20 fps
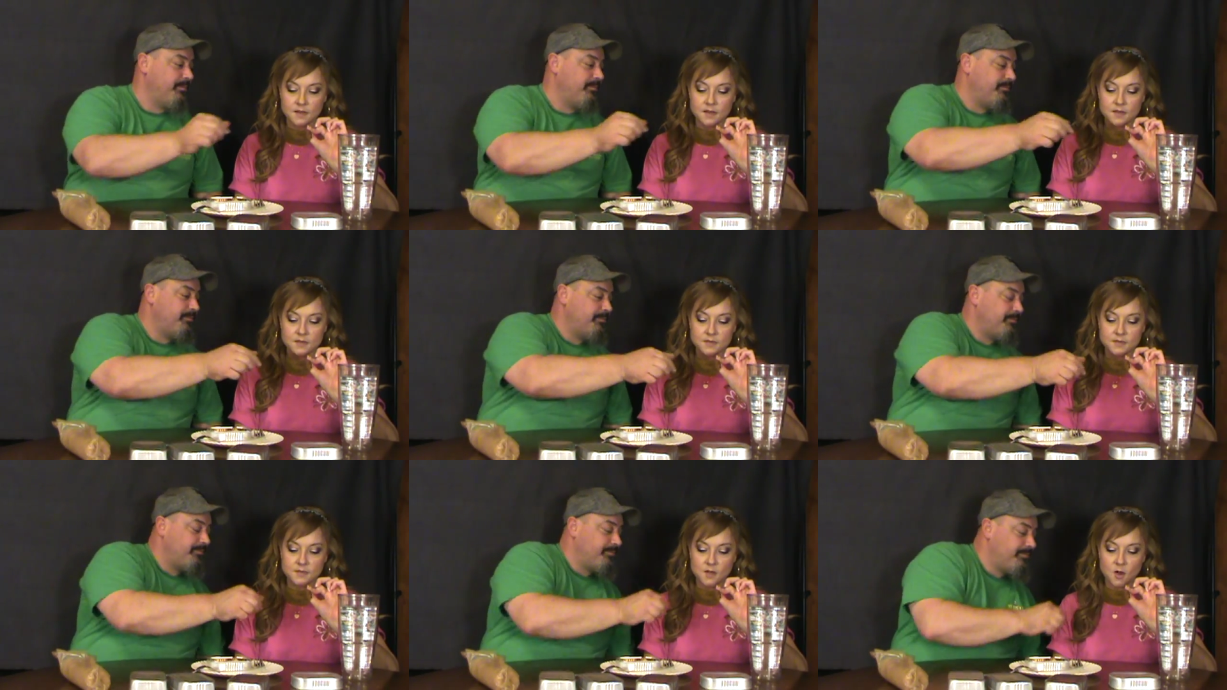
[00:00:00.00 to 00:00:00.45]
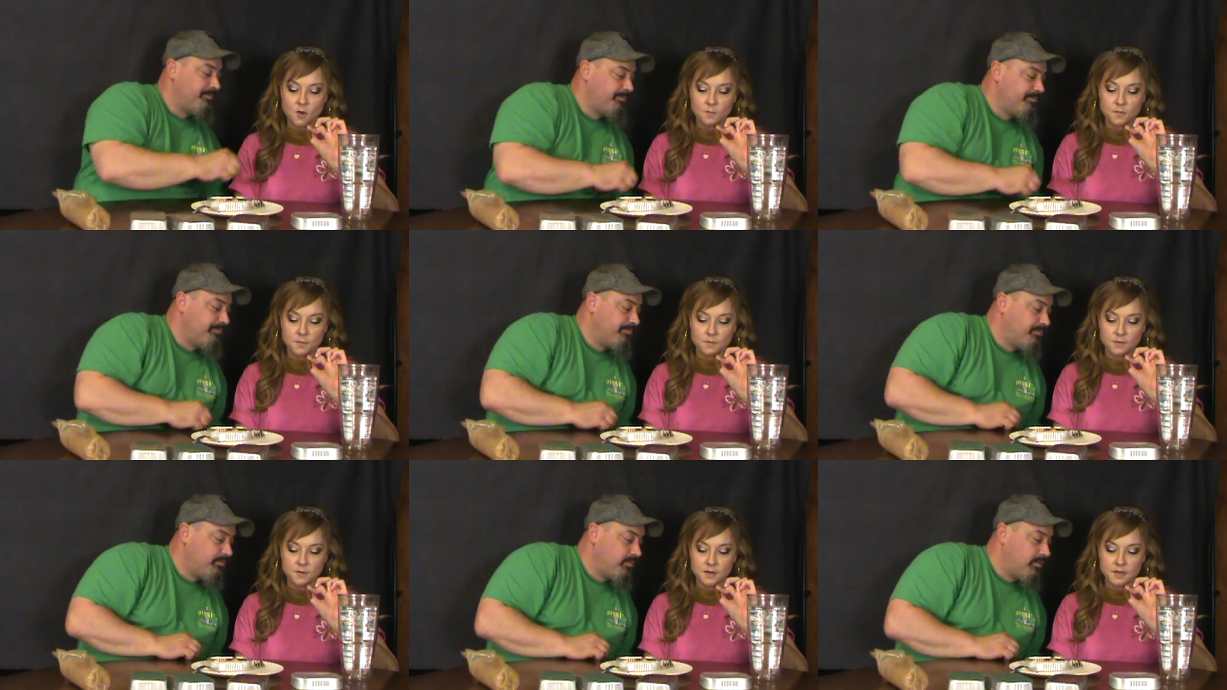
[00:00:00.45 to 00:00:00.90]
Speaker 1: Salt,
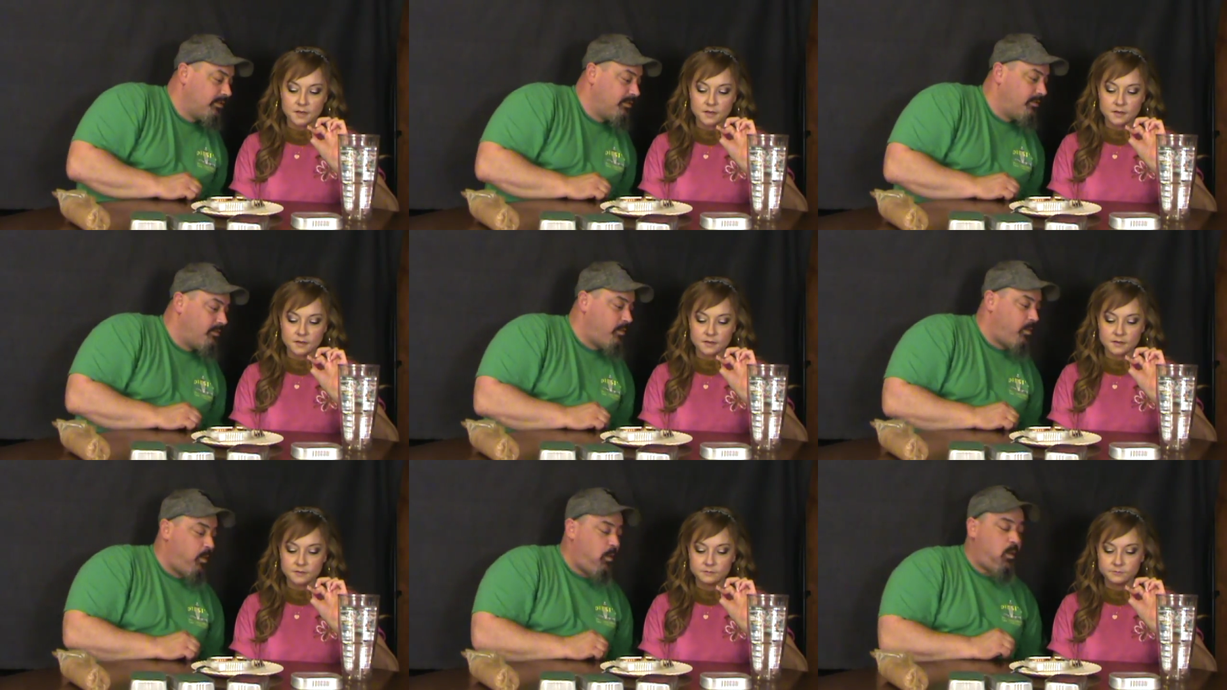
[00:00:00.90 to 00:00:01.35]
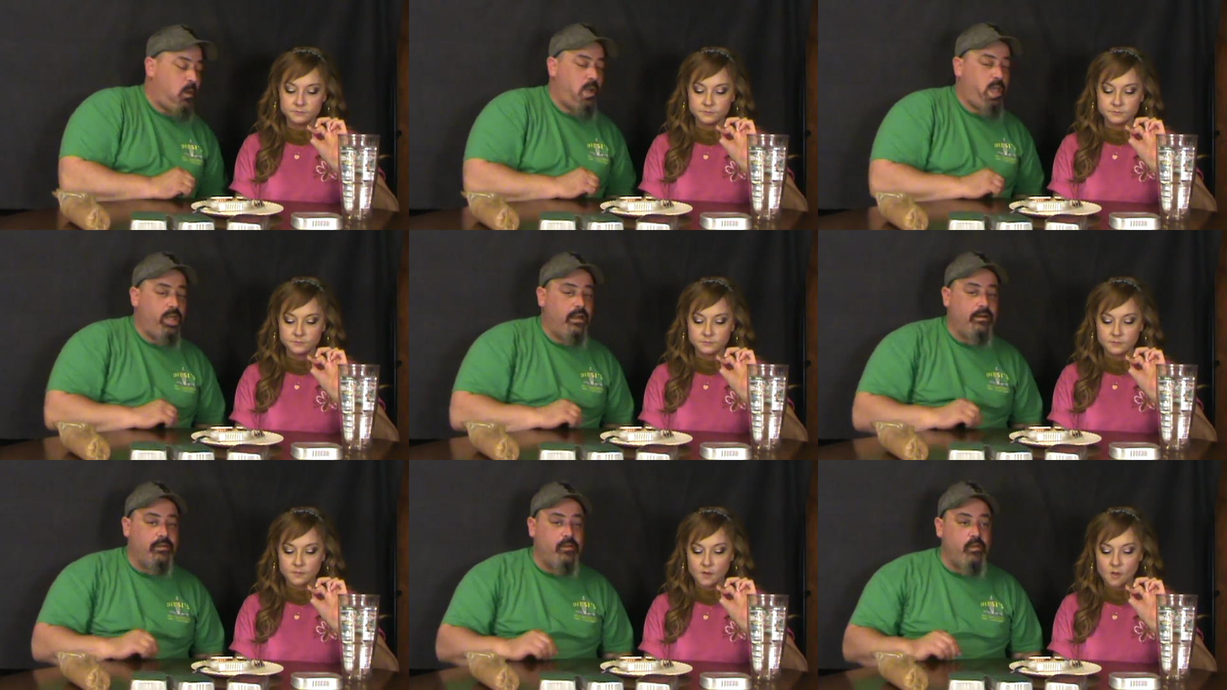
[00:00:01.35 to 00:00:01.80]
paprika.
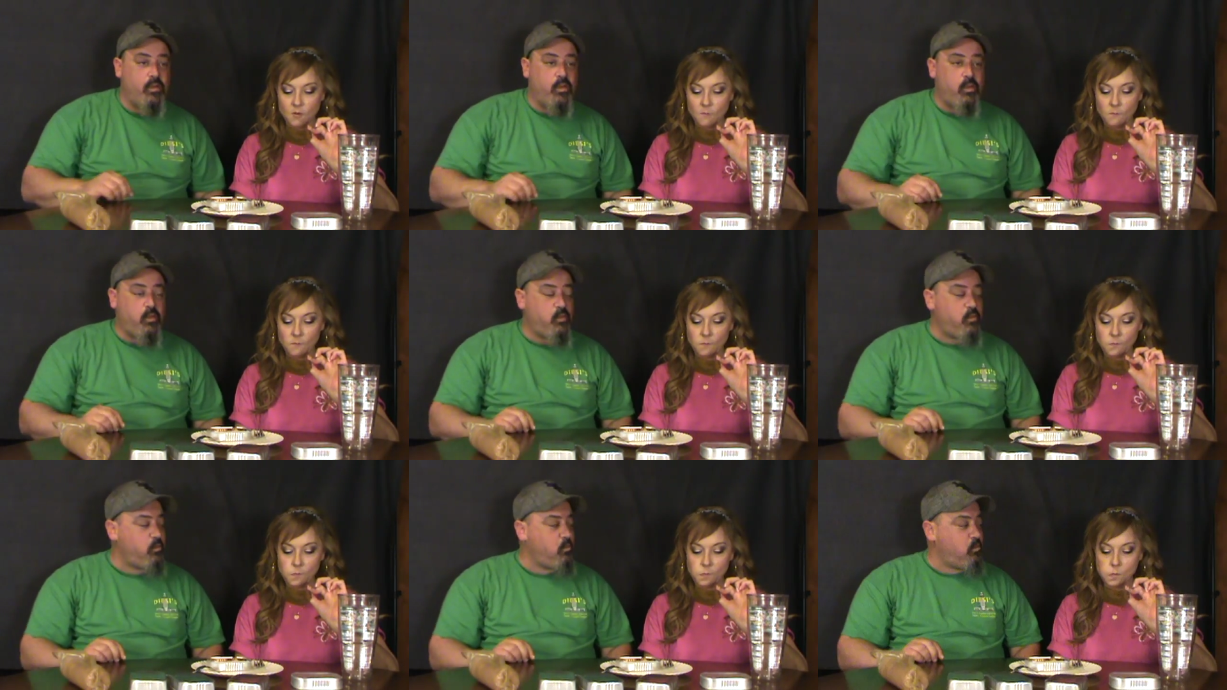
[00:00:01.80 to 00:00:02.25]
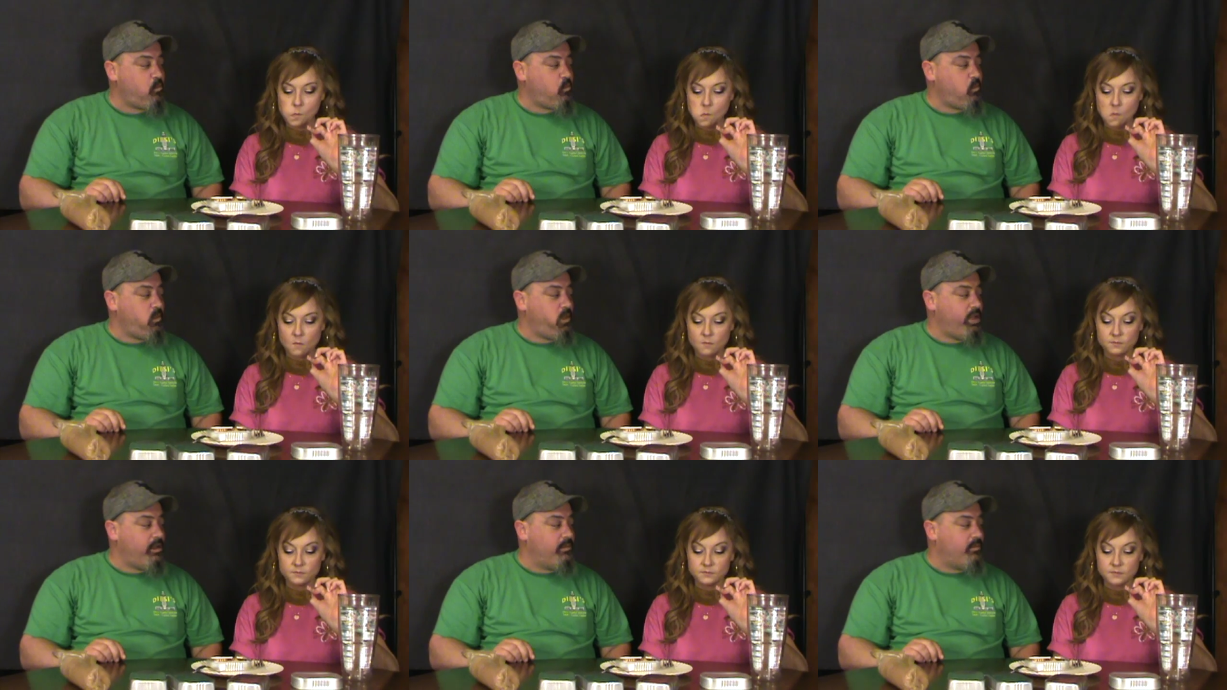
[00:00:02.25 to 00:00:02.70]

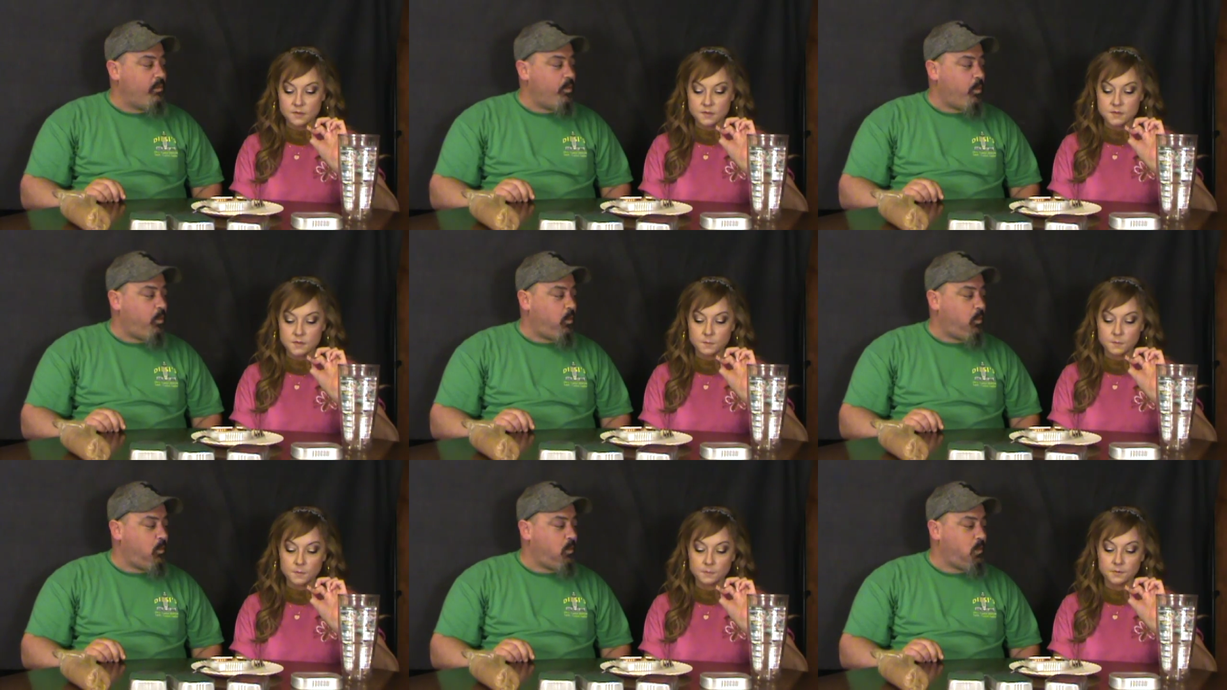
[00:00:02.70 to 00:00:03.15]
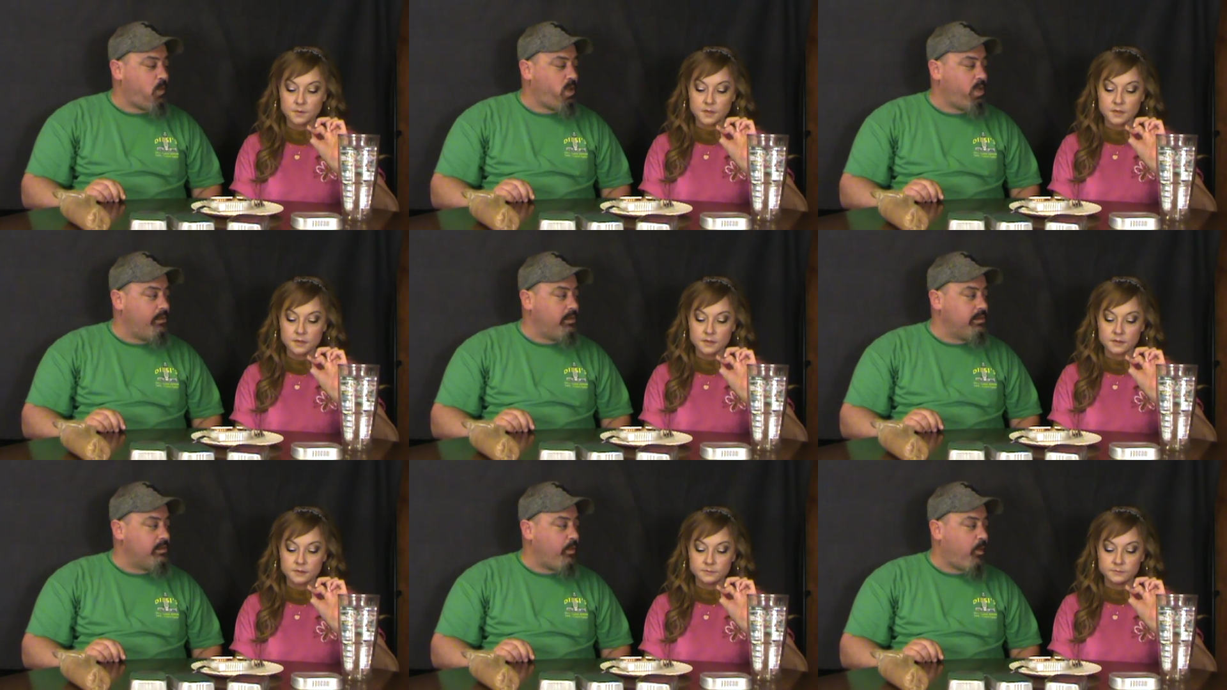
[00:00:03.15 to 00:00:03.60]
That's a
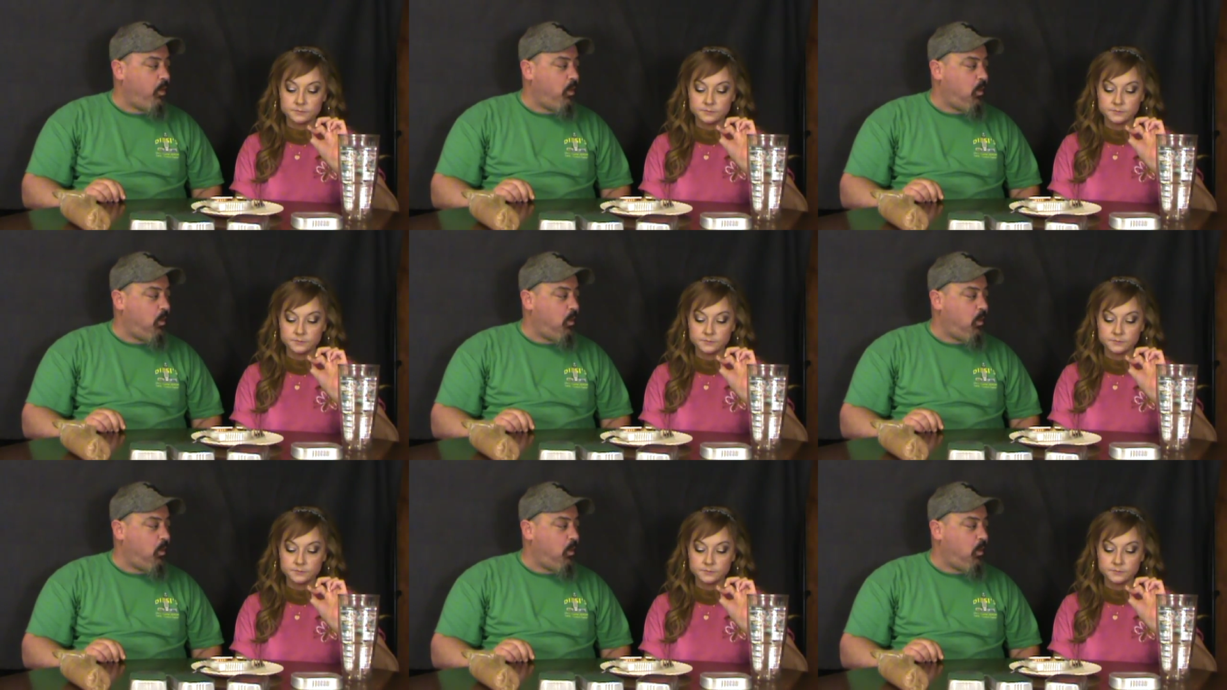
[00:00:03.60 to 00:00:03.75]
paprika